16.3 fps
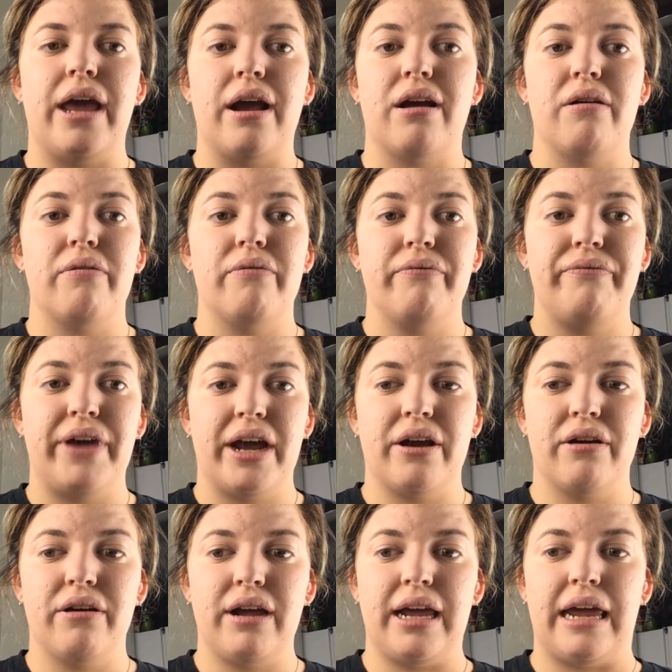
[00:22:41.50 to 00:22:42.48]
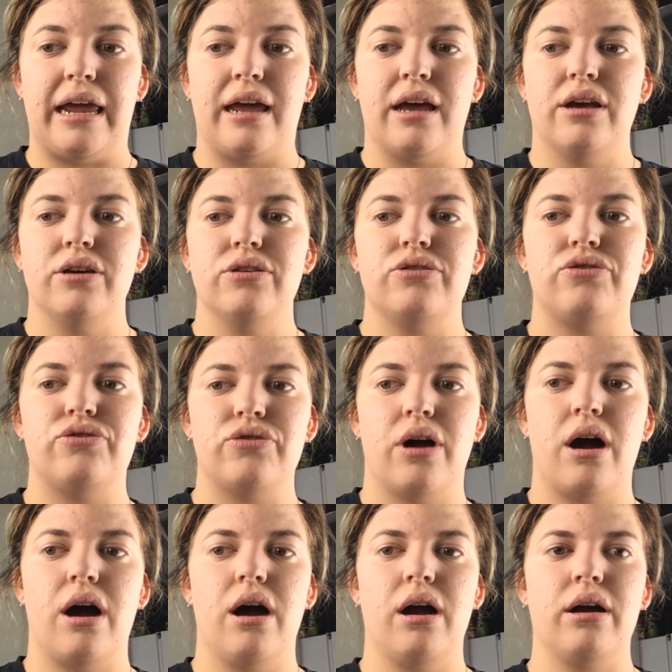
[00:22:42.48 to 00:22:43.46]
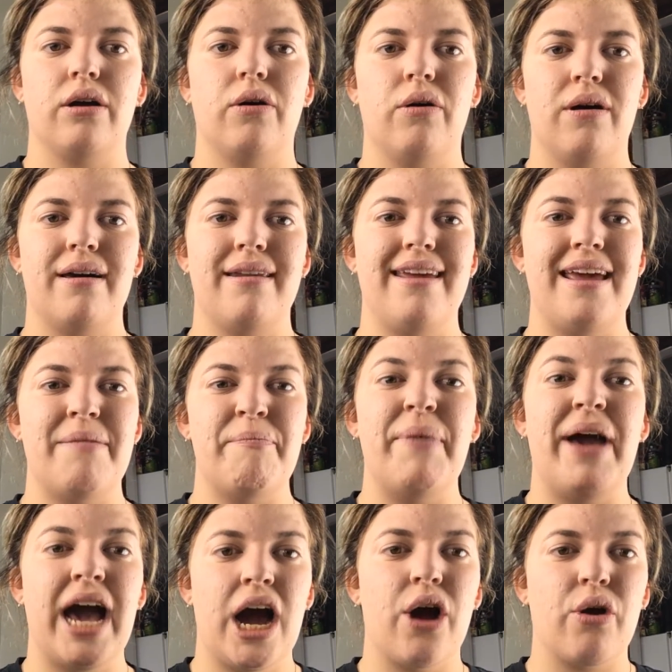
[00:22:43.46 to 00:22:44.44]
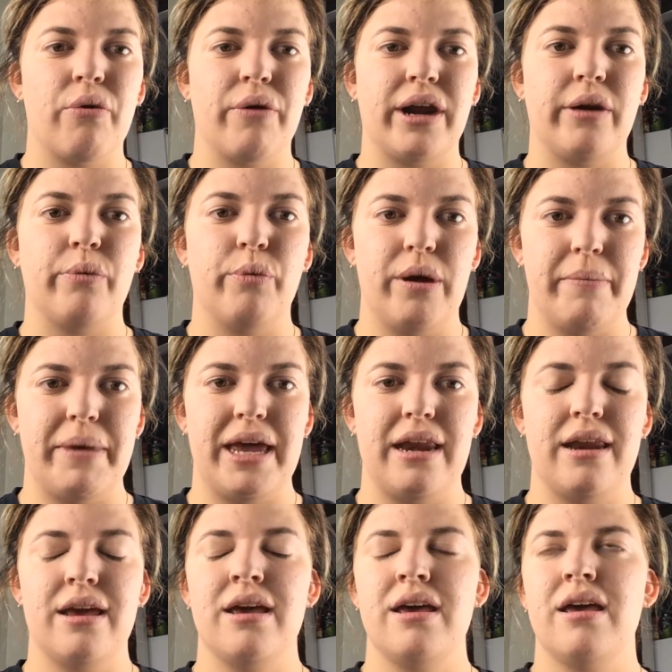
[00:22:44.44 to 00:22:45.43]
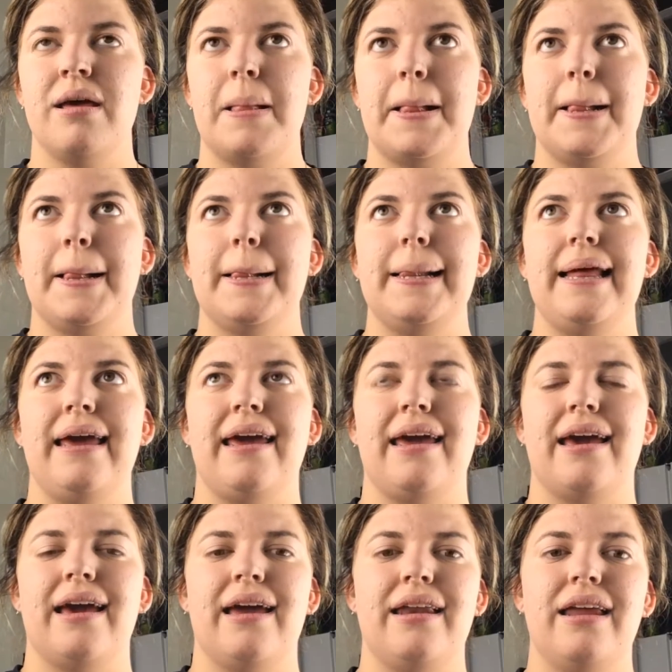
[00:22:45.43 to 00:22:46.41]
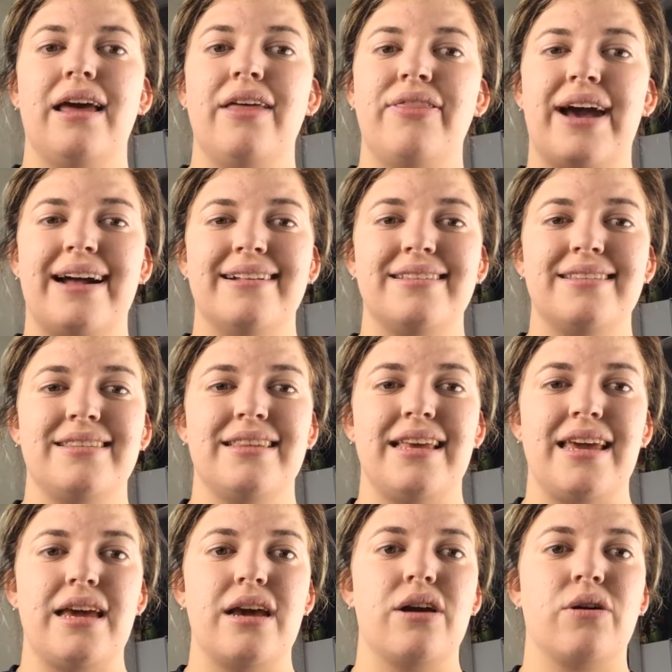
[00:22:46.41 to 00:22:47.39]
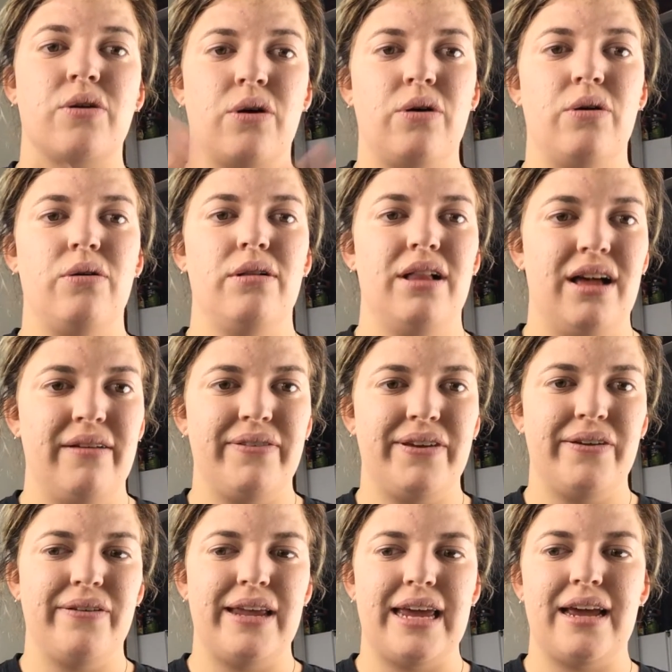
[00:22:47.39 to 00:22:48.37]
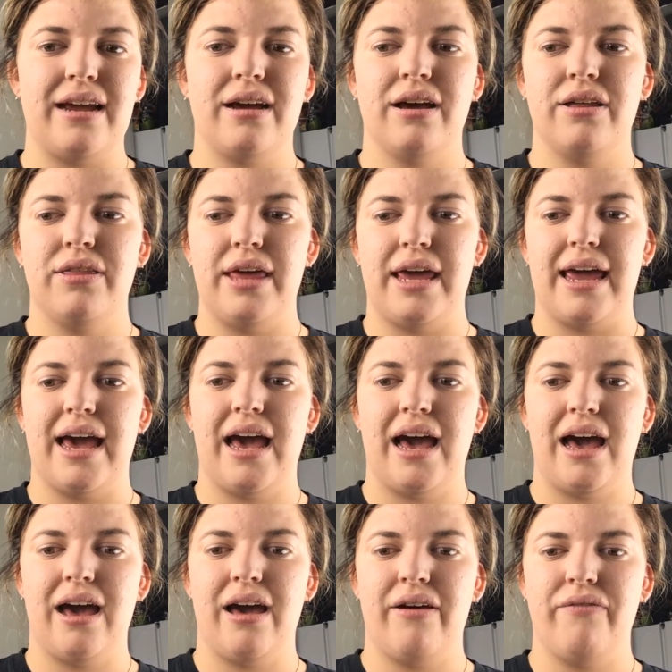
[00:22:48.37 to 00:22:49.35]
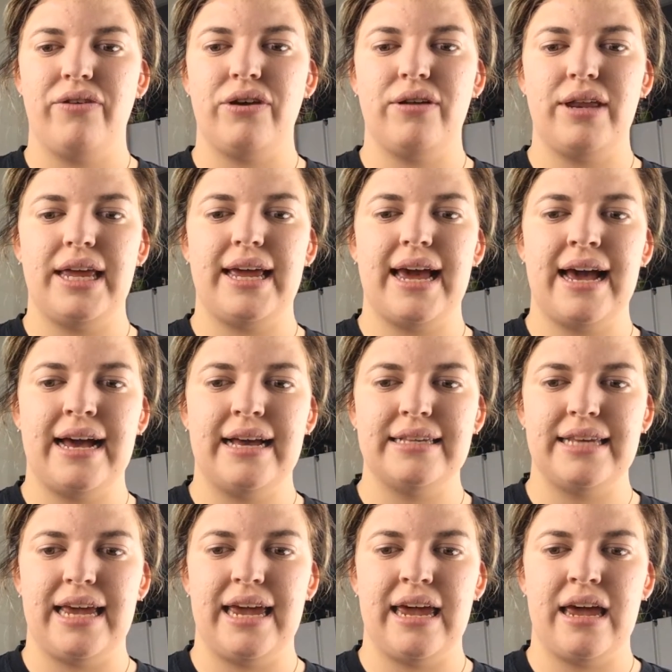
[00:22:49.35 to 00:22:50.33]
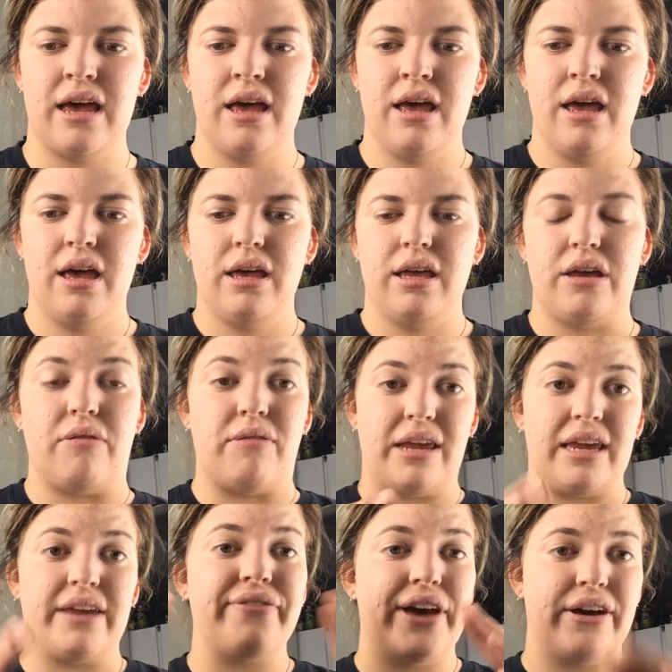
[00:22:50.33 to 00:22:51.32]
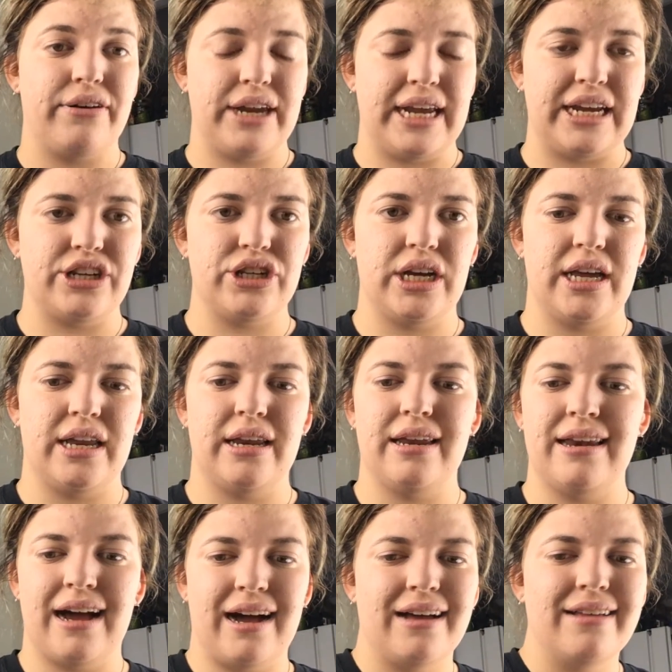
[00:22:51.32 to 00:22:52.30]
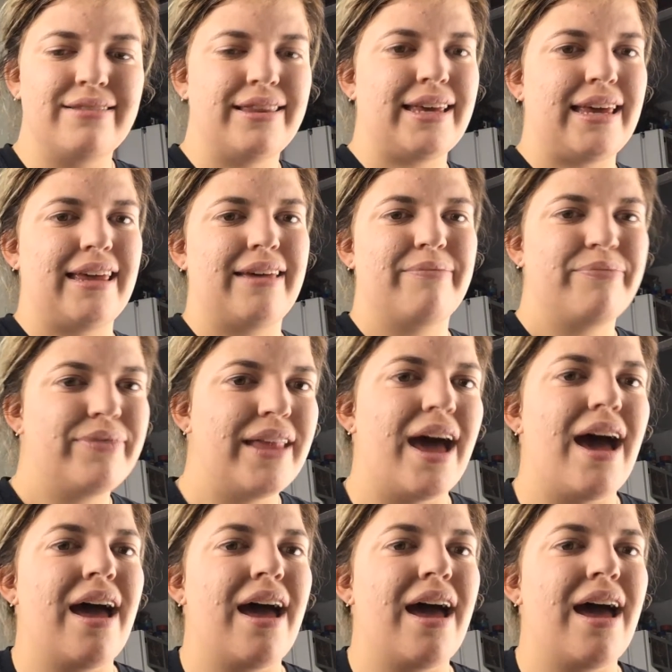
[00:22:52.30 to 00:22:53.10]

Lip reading: They are very strong on empowering women, and that's the goal of Younique. Younique has a Younique Foundation, not the